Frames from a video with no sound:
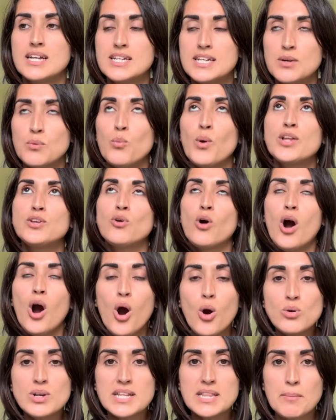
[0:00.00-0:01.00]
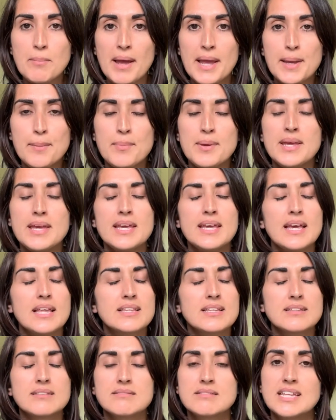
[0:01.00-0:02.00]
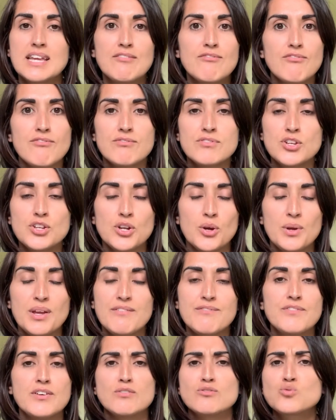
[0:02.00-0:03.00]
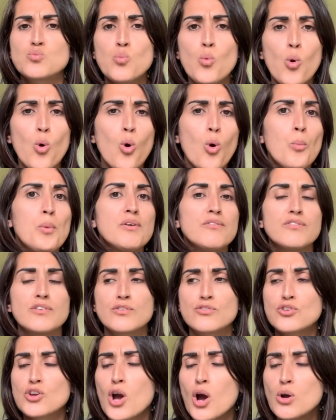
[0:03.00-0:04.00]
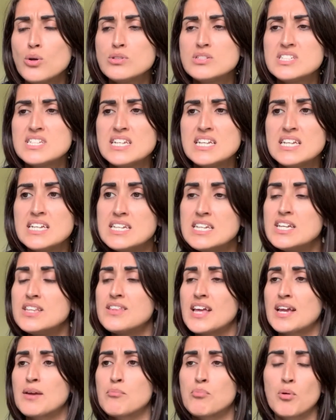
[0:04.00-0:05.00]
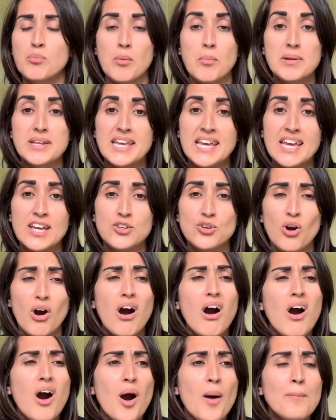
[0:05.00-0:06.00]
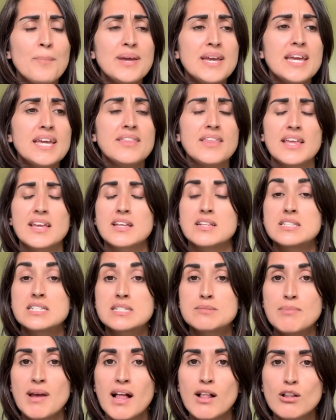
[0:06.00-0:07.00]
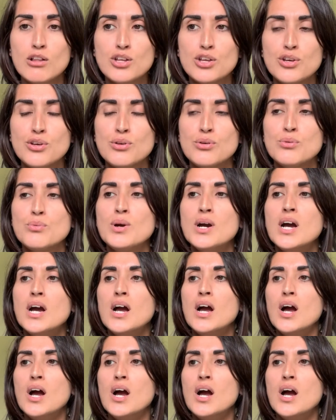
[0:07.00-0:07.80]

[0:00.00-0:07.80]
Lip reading: when you're holding the baby, it feels warm, it feels cozy. They can probably hear your heartbeat. They can smell you.